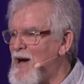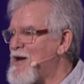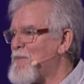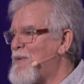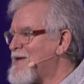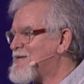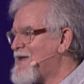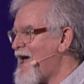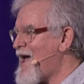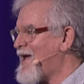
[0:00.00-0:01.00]
by your best
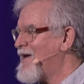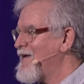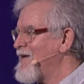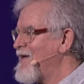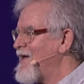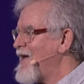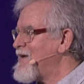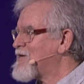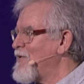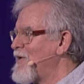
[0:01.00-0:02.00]
day.
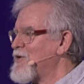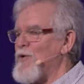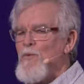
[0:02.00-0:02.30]
He's going, You're